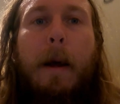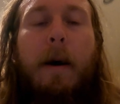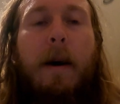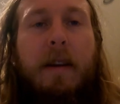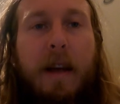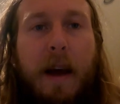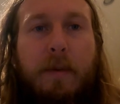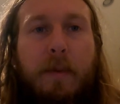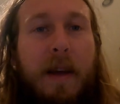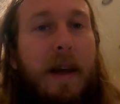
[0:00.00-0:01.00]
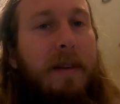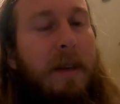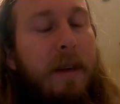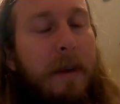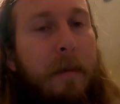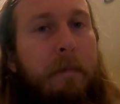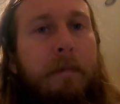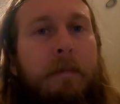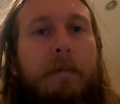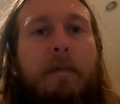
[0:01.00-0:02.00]
contact. We can't see them,
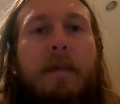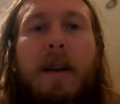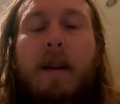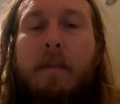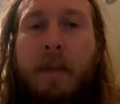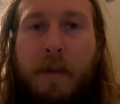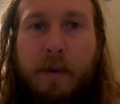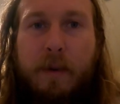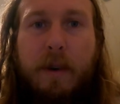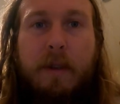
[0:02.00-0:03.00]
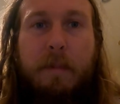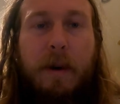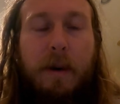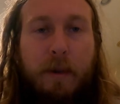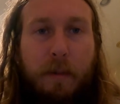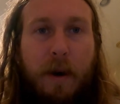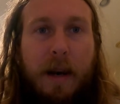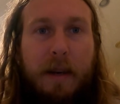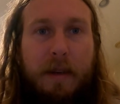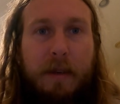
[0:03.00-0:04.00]
but through certain spiritual
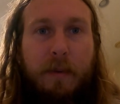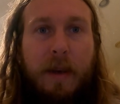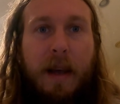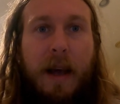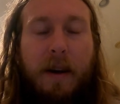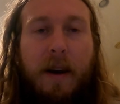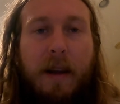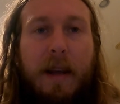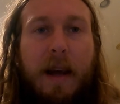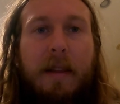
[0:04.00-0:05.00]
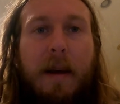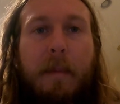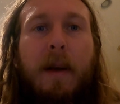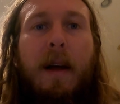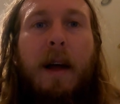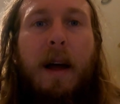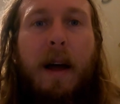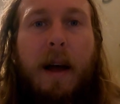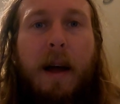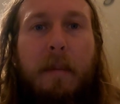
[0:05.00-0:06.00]
practices we can contact them.
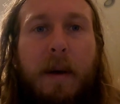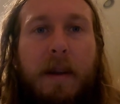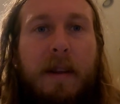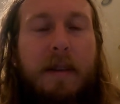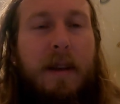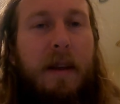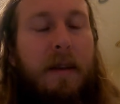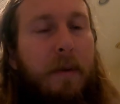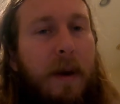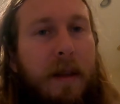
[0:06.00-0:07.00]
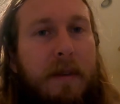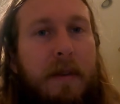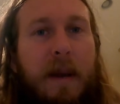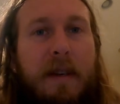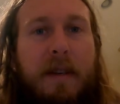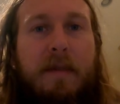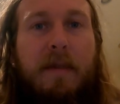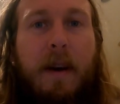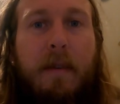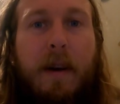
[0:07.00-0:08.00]
But this dimension is
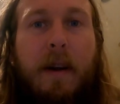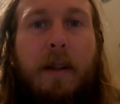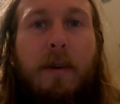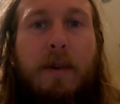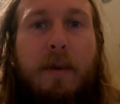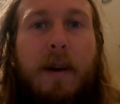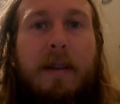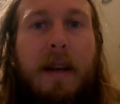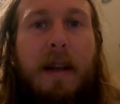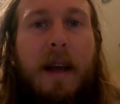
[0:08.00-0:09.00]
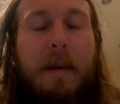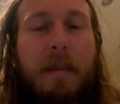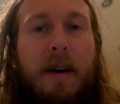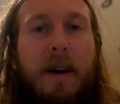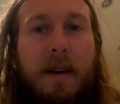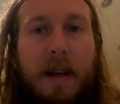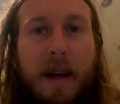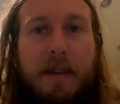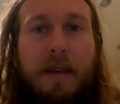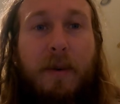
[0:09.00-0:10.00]
very, very close to us and can be
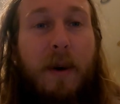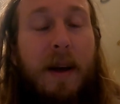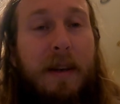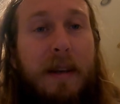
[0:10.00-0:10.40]
contacted quite